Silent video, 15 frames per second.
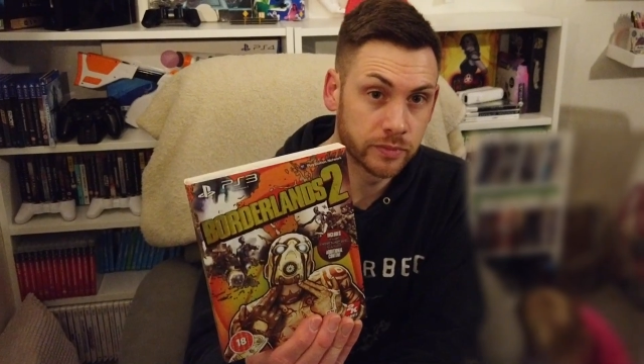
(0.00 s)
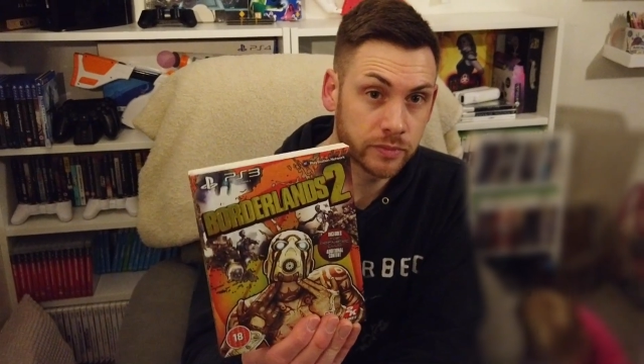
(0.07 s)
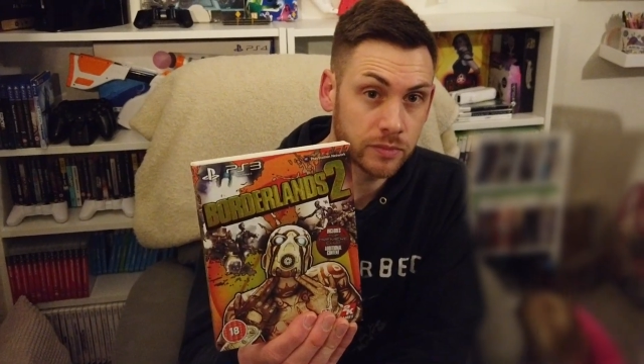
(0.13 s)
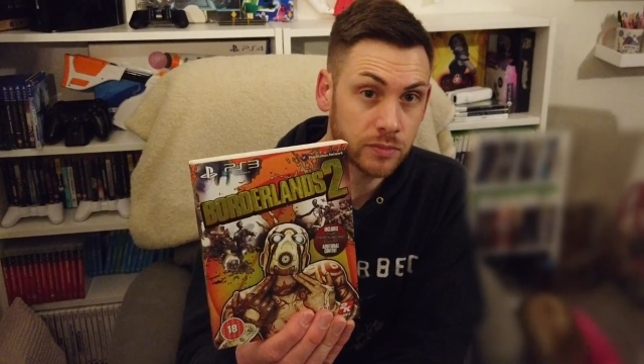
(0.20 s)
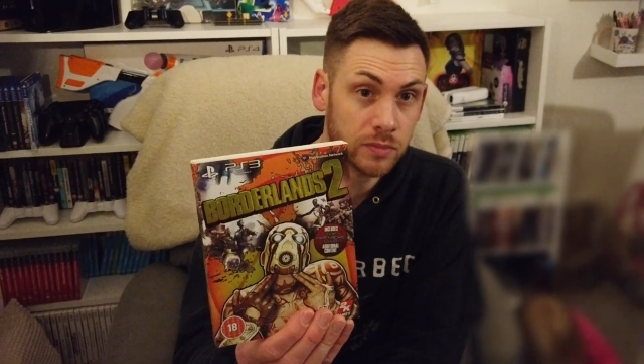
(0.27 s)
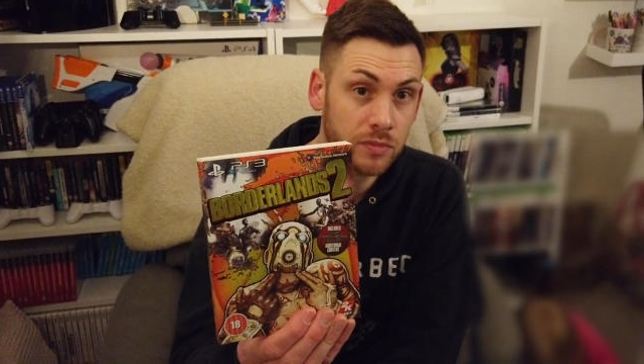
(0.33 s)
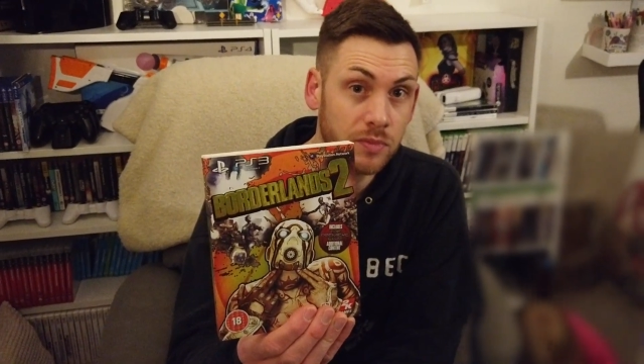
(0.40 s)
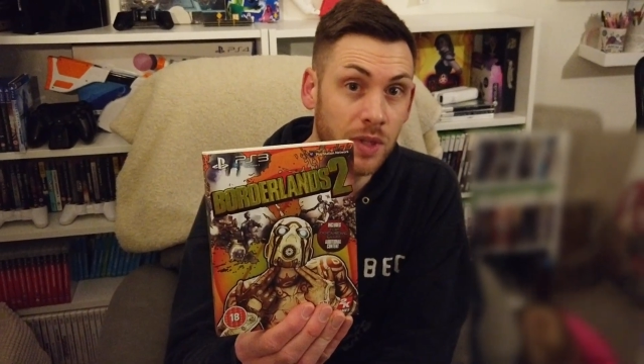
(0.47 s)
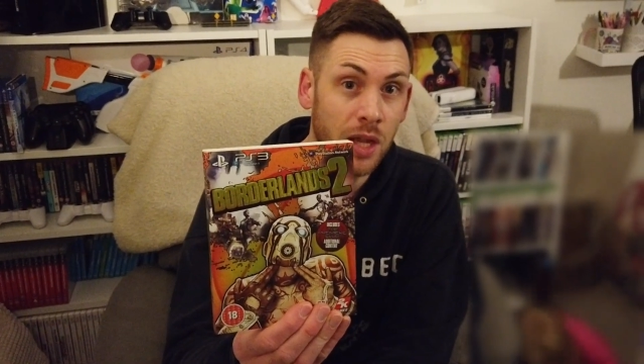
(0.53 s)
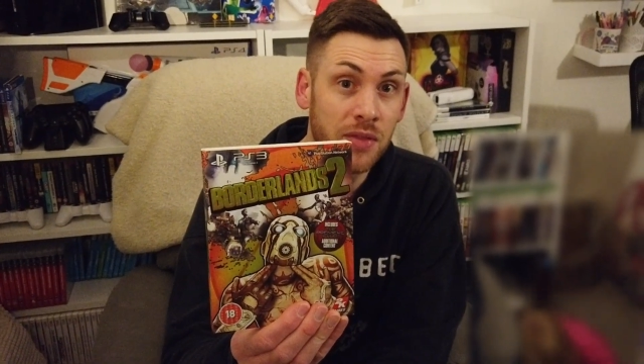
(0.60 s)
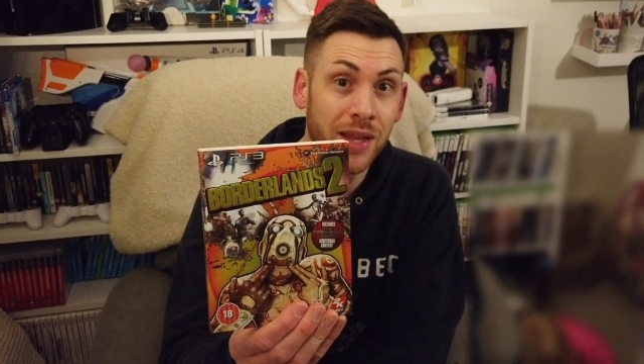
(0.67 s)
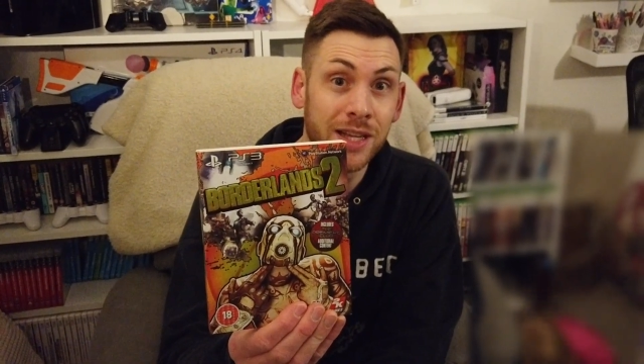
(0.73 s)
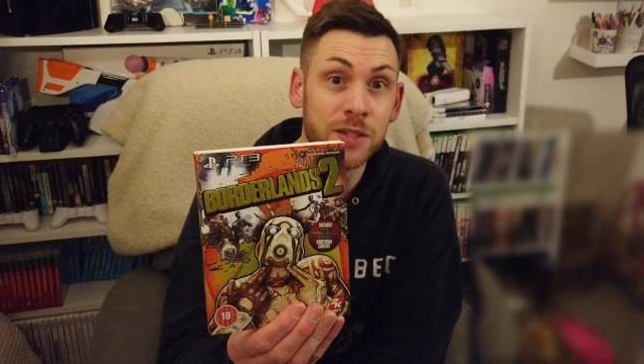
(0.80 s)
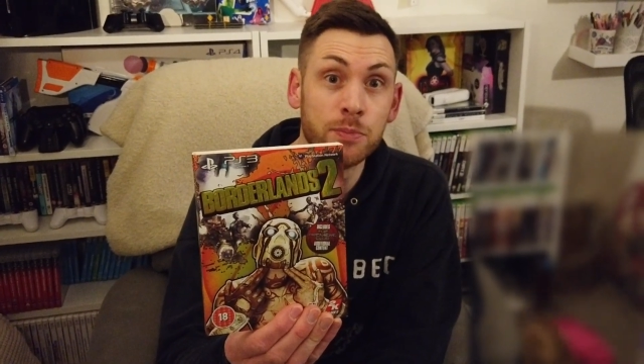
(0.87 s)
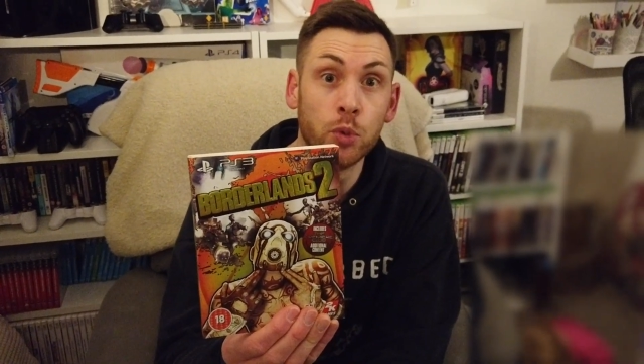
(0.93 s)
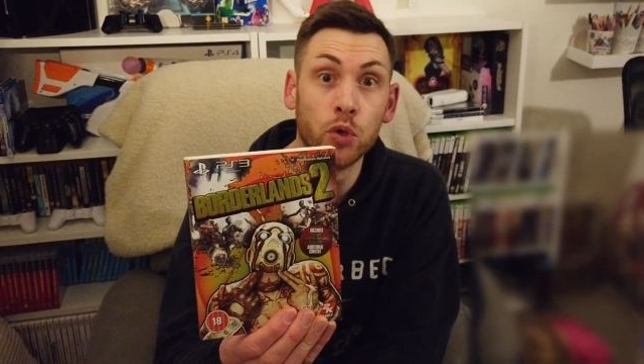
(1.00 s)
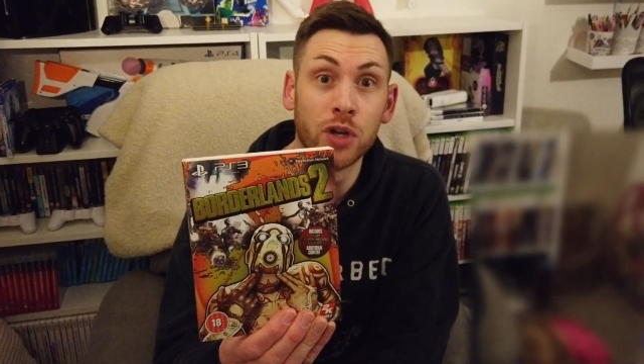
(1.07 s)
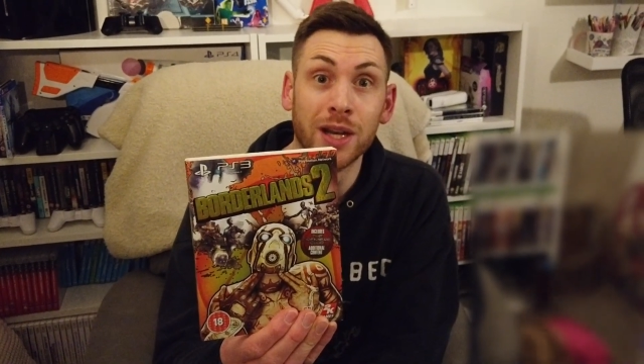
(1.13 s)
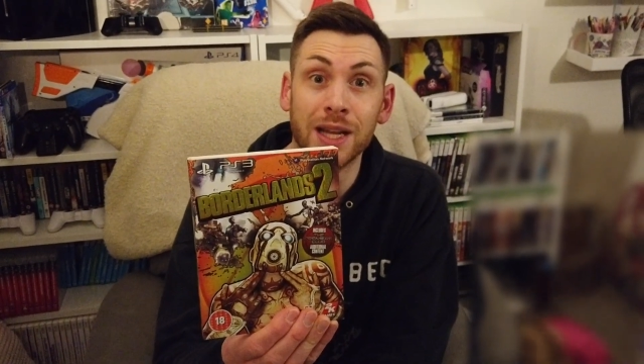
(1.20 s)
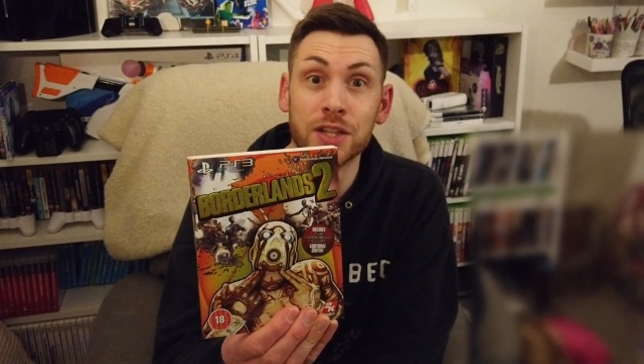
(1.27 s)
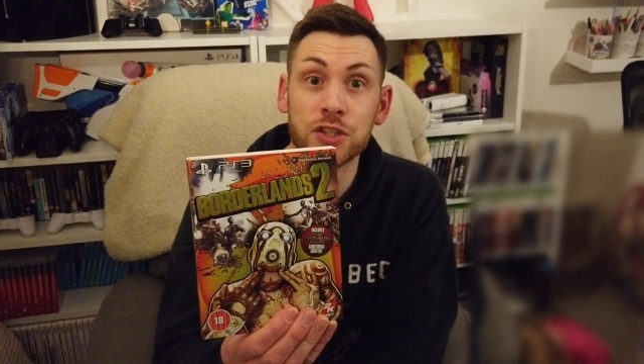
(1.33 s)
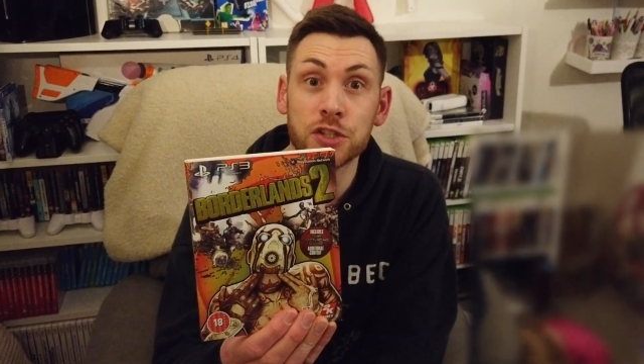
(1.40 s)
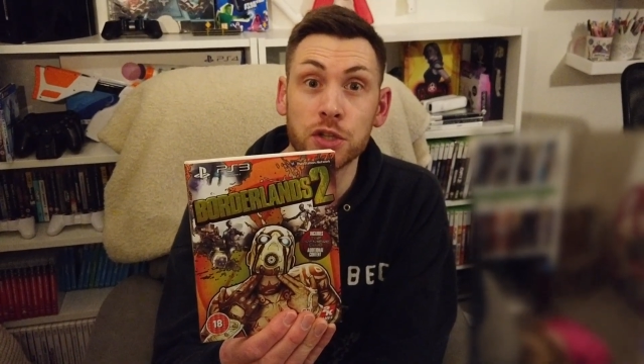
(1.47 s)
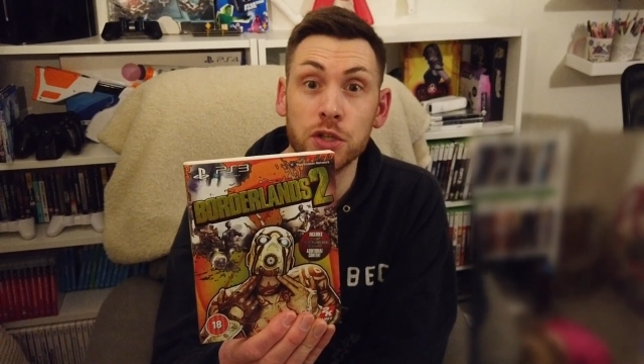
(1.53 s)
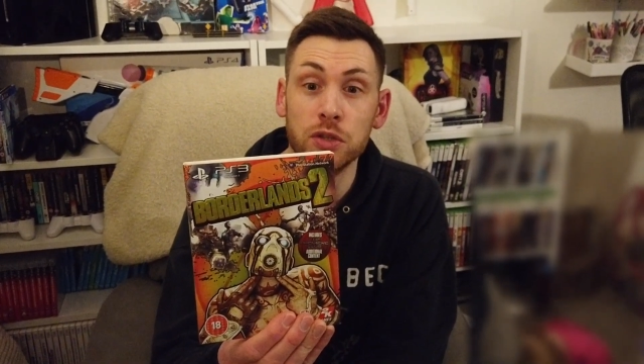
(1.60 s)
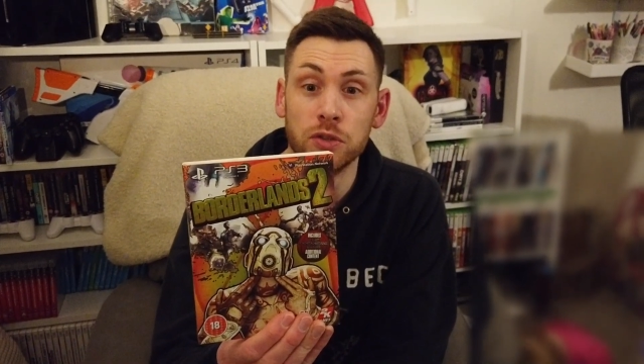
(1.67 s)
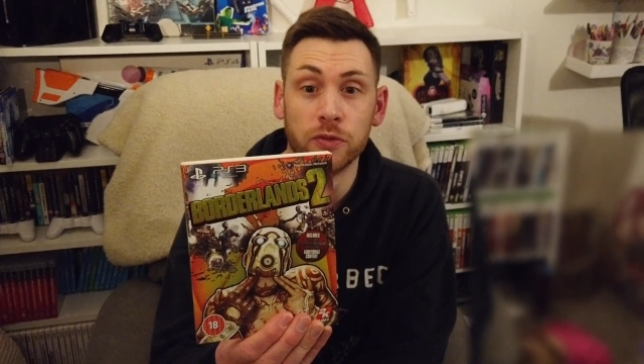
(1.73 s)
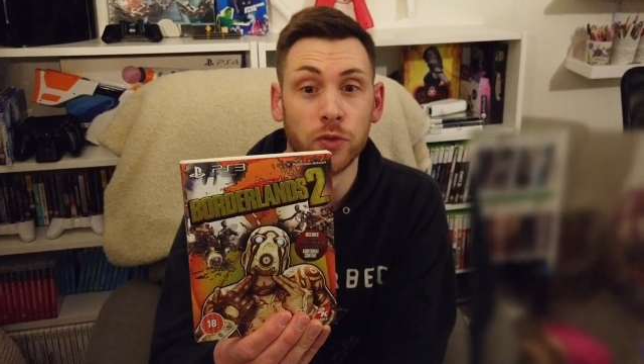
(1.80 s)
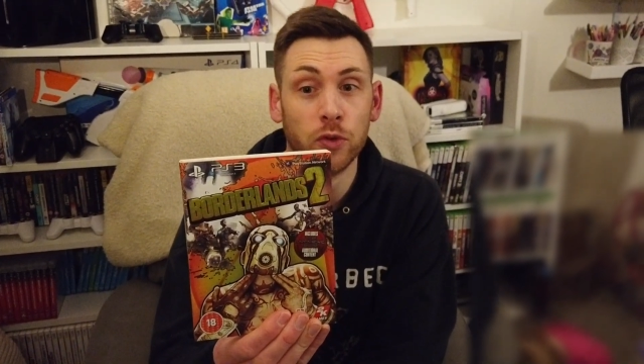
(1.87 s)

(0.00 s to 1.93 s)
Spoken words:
At the very least, it popped in the pictures. 2